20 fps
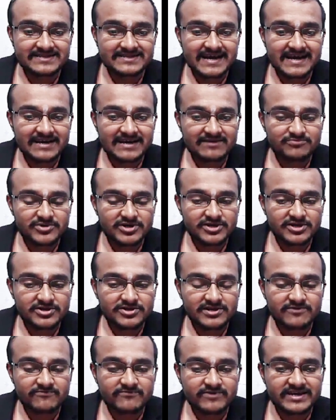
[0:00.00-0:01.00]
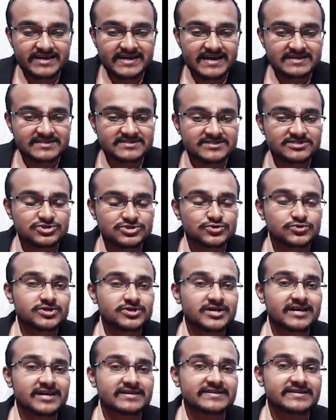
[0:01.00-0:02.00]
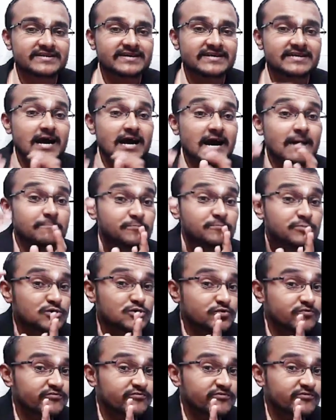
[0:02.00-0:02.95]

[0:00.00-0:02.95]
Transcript: and that particular y-axis should contain up to